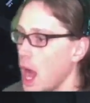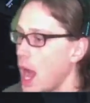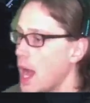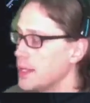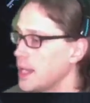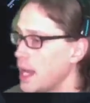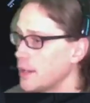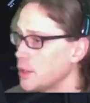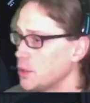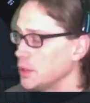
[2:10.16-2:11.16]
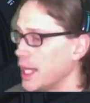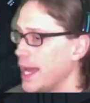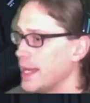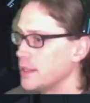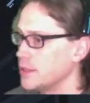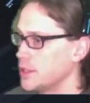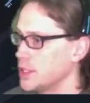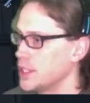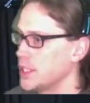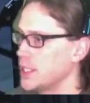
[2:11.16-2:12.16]
Not a whole lot.
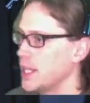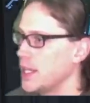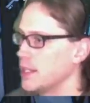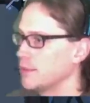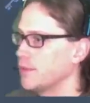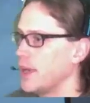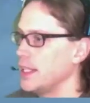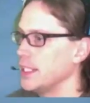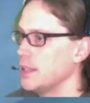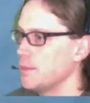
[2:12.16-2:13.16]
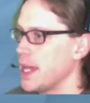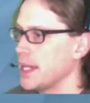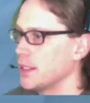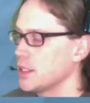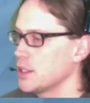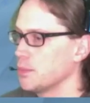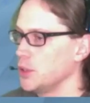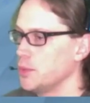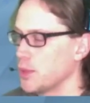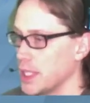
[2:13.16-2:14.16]
Just finally getting back into some
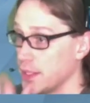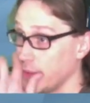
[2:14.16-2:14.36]
blueprints.